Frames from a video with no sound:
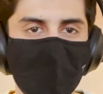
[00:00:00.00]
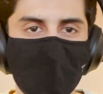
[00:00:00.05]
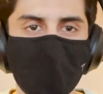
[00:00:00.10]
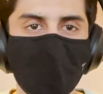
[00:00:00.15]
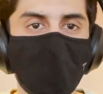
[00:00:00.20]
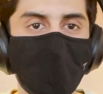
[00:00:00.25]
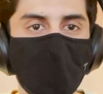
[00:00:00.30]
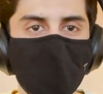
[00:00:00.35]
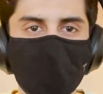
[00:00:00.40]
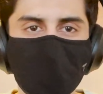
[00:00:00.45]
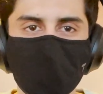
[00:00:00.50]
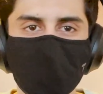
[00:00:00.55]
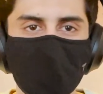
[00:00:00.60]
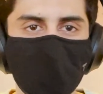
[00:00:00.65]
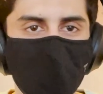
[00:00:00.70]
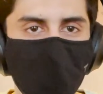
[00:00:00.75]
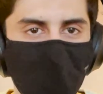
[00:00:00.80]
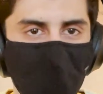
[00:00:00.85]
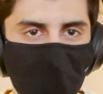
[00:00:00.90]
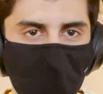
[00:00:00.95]
cautious
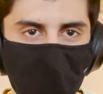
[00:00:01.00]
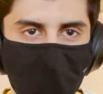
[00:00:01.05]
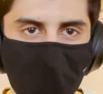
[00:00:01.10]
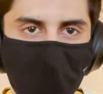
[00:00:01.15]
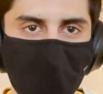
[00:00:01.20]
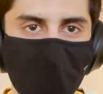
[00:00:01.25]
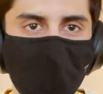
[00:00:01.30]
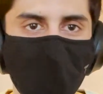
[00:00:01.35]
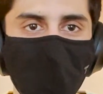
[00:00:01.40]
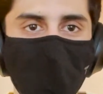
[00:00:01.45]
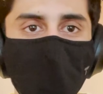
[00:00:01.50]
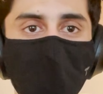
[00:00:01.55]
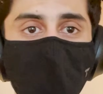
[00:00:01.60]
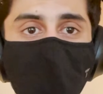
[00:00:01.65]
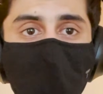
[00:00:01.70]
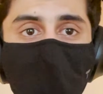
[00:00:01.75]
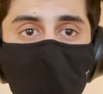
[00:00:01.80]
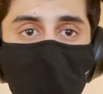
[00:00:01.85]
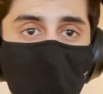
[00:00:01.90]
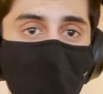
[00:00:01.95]
about the
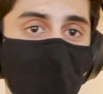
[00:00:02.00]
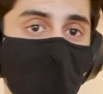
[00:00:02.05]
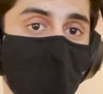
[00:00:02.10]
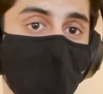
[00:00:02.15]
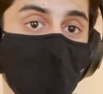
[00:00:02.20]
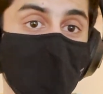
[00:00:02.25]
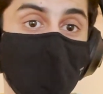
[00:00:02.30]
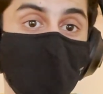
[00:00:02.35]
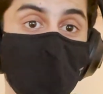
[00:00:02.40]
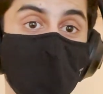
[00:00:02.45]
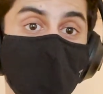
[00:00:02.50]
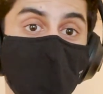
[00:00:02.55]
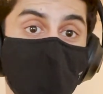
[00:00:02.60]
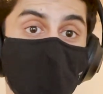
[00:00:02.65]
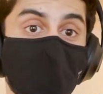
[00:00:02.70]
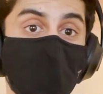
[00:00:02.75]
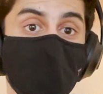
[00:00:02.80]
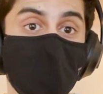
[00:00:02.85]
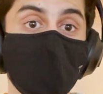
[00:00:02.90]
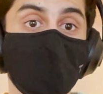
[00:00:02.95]
environment, and we
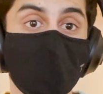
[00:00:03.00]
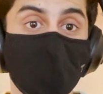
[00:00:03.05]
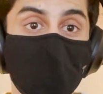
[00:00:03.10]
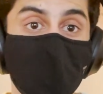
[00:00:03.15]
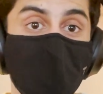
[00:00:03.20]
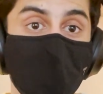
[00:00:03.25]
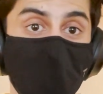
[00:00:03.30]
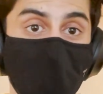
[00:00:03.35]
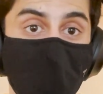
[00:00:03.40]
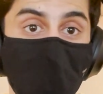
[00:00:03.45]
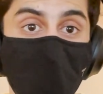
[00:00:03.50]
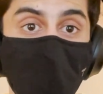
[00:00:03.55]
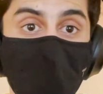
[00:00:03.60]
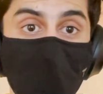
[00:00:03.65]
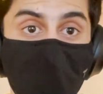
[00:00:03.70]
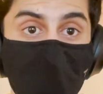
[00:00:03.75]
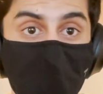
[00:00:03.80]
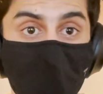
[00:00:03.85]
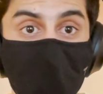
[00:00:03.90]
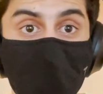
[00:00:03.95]
try to save the climate
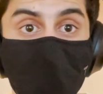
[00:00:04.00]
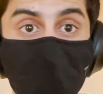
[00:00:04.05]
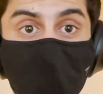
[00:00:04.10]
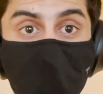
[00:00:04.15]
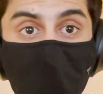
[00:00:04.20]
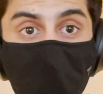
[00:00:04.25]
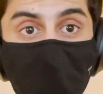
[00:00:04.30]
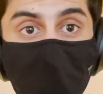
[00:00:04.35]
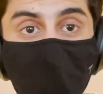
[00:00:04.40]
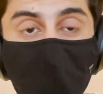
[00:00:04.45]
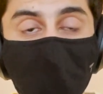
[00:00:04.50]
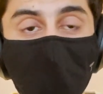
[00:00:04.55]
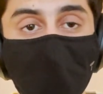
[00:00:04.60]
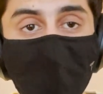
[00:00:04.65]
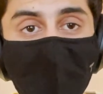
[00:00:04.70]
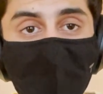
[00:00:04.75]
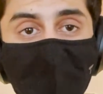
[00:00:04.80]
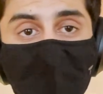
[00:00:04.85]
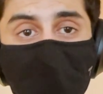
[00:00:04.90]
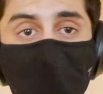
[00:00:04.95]
as much as we can.
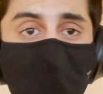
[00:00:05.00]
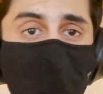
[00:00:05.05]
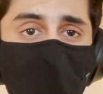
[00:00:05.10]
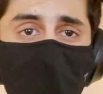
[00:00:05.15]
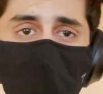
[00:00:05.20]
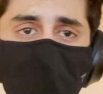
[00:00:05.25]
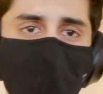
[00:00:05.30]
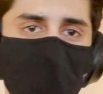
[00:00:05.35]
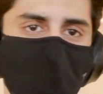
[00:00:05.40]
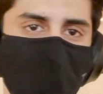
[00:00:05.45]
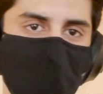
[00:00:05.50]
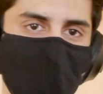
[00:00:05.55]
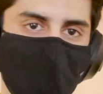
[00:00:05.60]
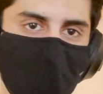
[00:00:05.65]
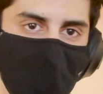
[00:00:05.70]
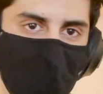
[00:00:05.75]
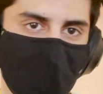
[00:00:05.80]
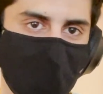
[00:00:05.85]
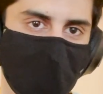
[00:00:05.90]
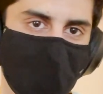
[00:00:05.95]
So I think it
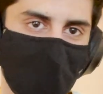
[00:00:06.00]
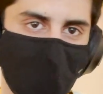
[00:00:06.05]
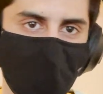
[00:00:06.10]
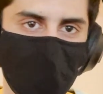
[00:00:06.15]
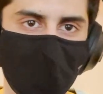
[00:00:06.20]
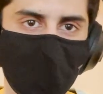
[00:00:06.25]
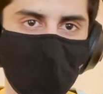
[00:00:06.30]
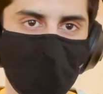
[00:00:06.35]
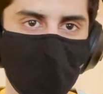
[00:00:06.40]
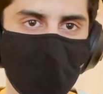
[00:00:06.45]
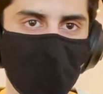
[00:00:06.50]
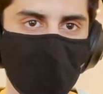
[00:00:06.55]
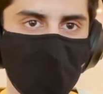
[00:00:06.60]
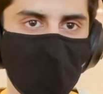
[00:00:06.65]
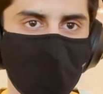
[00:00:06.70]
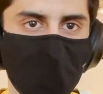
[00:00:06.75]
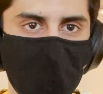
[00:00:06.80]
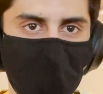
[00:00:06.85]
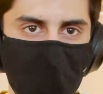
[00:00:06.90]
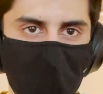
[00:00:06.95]
does have a
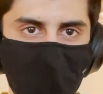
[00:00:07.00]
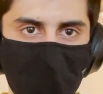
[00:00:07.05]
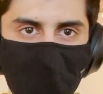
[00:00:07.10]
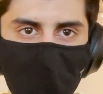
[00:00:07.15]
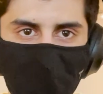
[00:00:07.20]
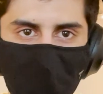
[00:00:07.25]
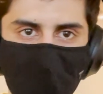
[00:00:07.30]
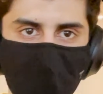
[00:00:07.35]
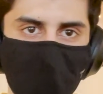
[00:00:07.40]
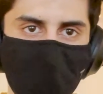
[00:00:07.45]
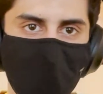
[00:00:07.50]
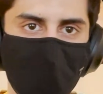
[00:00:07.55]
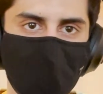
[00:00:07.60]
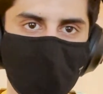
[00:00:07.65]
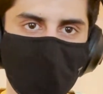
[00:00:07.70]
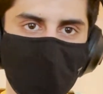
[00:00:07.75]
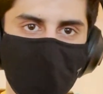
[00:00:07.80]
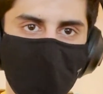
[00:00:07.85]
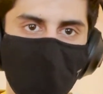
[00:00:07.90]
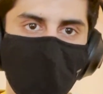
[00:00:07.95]
contribution when it comes
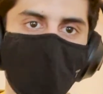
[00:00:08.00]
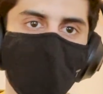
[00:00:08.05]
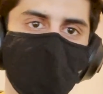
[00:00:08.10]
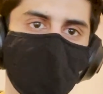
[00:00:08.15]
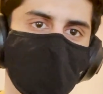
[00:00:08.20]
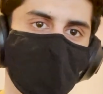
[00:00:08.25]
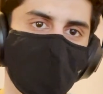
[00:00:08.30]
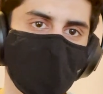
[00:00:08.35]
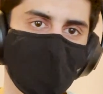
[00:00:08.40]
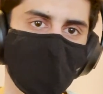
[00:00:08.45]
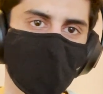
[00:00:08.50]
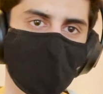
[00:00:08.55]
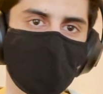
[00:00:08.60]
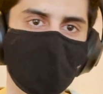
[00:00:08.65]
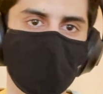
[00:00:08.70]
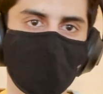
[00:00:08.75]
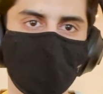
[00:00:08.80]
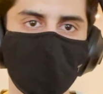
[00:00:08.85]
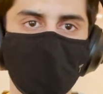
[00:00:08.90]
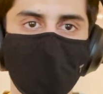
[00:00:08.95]
to mindset of
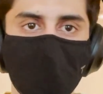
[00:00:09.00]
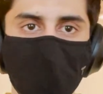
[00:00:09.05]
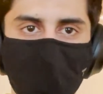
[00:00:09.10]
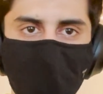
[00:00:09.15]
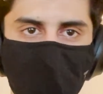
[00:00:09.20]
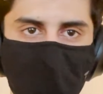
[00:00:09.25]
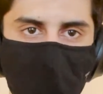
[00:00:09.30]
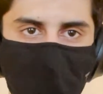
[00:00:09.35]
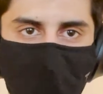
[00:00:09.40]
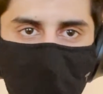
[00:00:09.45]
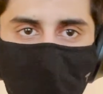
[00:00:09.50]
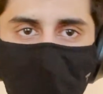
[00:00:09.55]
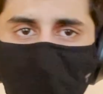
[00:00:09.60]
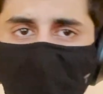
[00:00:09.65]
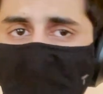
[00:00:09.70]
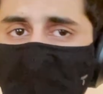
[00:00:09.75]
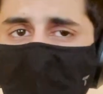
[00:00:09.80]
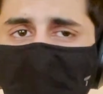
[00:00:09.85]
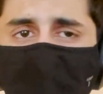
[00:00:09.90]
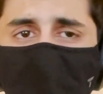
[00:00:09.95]
people who are purchasing.
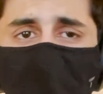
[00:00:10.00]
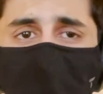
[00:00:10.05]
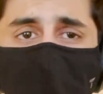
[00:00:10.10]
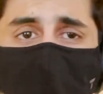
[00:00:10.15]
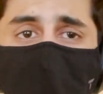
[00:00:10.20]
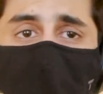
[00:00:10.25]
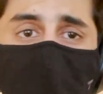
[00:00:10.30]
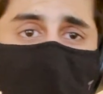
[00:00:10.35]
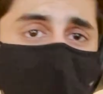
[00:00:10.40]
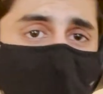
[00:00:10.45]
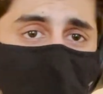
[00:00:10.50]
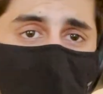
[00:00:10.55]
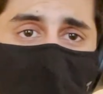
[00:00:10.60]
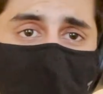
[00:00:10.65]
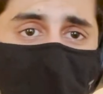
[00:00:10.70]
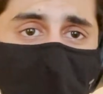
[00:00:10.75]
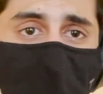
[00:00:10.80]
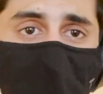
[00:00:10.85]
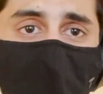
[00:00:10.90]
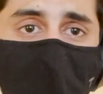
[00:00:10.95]
But end of the
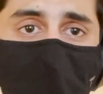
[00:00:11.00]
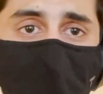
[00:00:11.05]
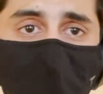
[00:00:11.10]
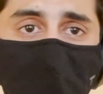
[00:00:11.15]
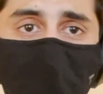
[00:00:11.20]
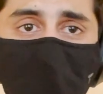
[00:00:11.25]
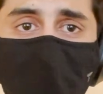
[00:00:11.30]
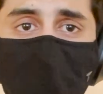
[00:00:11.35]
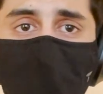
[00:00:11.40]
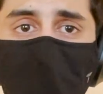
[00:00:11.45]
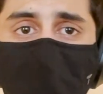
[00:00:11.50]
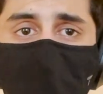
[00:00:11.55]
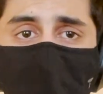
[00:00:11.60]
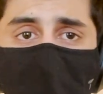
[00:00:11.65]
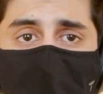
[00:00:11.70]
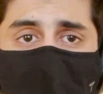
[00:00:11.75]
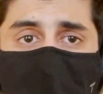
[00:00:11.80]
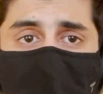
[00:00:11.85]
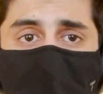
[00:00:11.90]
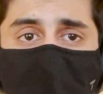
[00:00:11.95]
day, I think
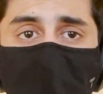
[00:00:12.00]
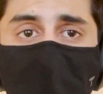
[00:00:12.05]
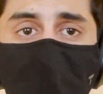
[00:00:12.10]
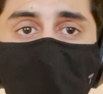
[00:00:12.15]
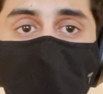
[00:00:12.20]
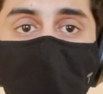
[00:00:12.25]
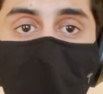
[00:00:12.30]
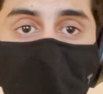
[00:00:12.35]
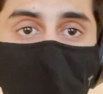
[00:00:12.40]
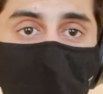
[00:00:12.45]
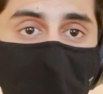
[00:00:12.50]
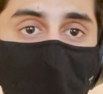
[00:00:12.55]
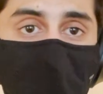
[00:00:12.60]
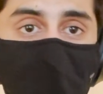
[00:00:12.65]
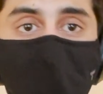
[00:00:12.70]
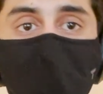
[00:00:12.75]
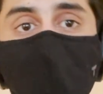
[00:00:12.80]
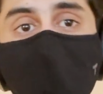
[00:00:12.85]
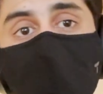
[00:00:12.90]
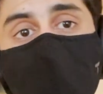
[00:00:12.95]
the
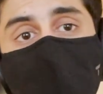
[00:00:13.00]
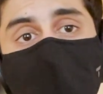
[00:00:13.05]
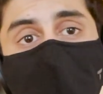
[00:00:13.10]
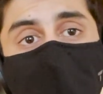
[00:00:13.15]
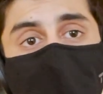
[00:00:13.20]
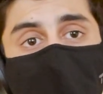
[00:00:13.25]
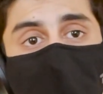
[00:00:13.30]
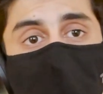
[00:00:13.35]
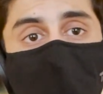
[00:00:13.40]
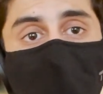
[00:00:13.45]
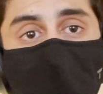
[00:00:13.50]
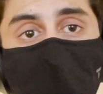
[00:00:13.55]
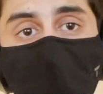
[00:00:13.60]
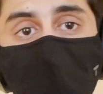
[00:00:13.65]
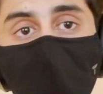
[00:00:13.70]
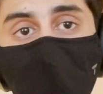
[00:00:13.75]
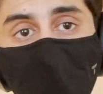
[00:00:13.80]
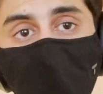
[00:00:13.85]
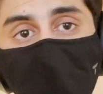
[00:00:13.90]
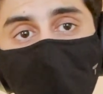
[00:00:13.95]
biggest reason for anybody to
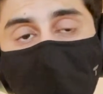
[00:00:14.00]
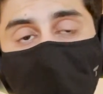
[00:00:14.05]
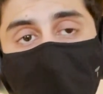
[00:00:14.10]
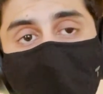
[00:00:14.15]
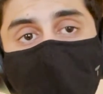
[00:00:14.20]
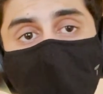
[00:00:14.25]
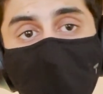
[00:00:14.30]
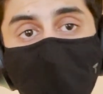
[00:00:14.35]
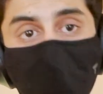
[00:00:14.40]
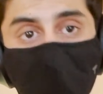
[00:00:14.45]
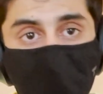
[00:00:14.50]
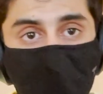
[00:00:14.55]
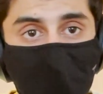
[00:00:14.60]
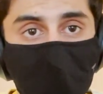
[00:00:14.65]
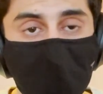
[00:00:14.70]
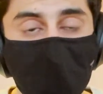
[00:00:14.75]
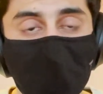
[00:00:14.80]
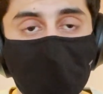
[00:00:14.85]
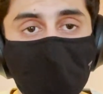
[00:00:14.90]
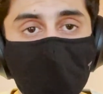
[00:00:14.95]
buy it
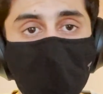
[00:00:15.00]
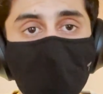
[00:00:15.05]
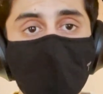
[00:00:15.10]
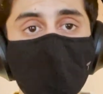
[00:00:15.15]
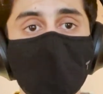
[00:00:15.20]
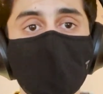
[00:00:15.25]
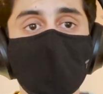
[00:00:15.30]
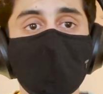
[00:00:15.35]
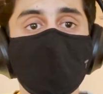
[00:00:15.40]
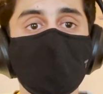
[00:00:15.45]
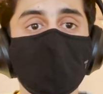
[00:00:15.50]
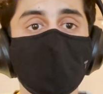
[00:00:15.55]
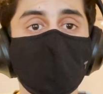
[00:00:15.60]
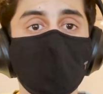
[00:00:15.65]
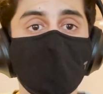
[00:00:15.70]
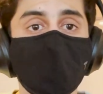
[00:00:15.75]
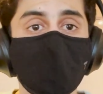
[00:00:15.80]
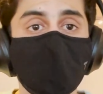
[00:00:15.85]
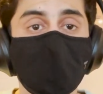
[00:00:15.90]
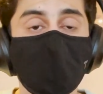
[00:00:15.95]
is
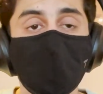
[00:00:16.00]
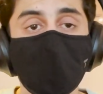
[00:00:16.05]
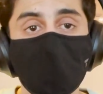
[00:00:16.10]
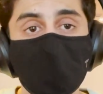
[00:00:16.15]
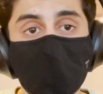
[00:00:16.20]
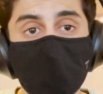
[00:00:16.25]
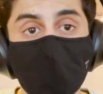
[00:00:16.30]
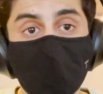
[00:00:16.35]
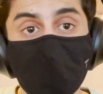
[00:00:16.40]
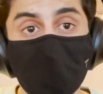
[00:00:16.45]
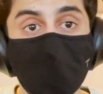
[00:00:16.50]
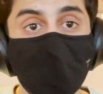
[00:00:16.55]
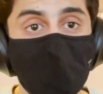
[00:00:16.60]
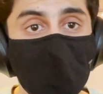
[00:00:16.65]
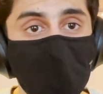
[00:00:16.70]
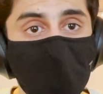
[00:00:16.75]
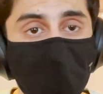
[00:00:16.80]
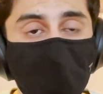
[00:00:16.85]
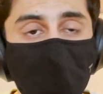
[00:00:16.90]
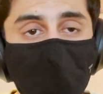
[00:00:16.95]
the
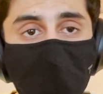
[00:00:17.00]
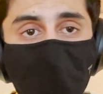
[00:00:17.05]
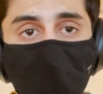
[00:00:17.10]
financial